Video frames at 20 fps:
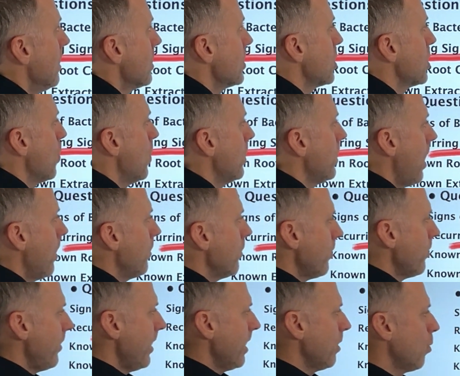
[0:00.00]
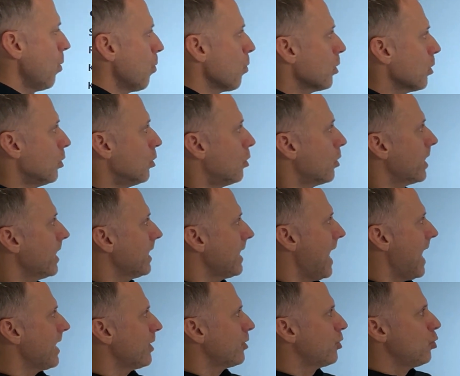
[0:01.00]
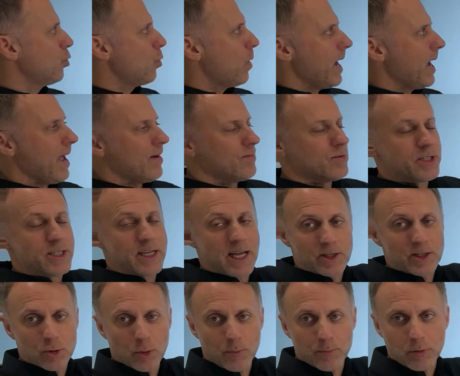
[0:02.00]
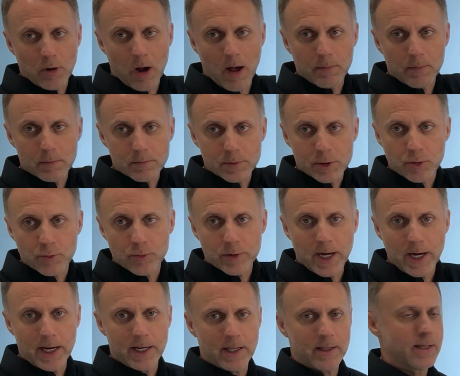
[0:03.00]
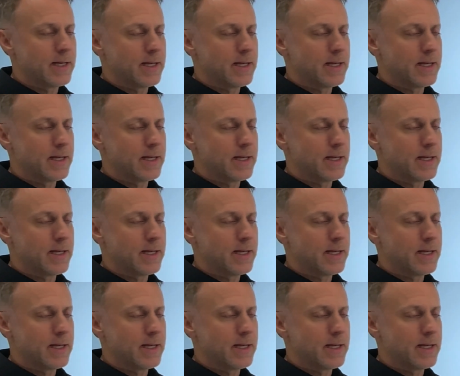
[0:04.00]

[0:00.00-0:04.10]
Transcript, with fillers: So another thing when we're looking at do I have dental problems creating